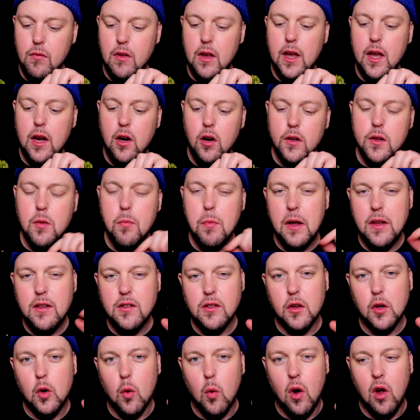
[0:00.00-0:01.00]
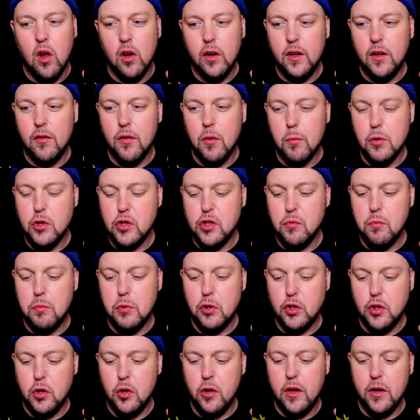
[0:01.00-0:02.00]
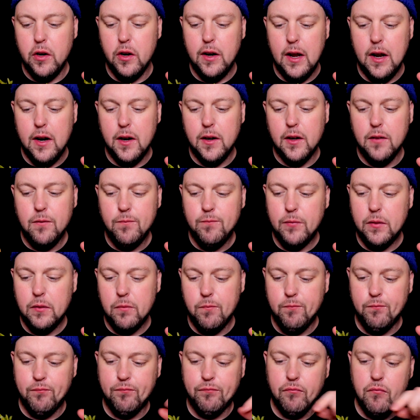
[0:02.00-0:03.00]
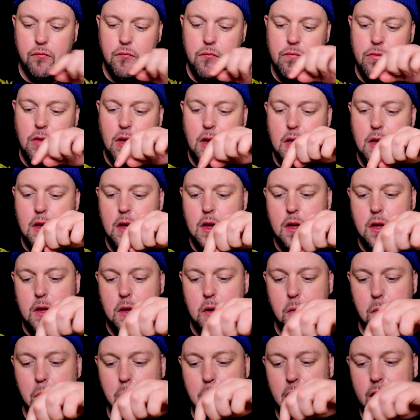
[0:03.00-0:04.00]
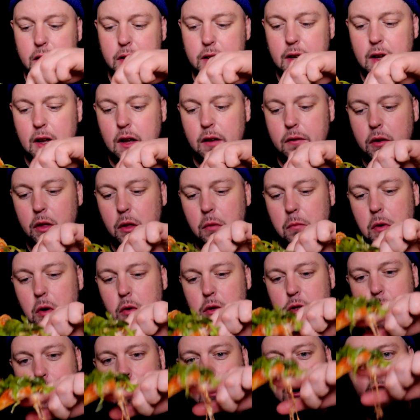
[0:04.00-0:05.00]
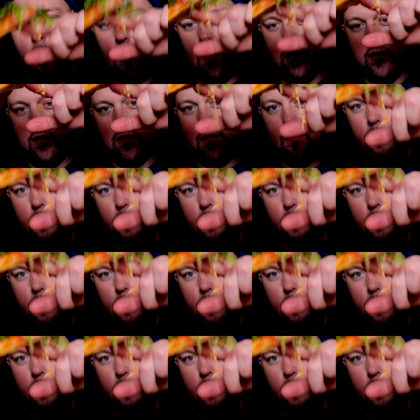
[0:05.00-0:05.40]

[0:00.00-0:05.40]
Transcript: It all depends on the quality of the prosciutto that you're getting. But uh, for the most part,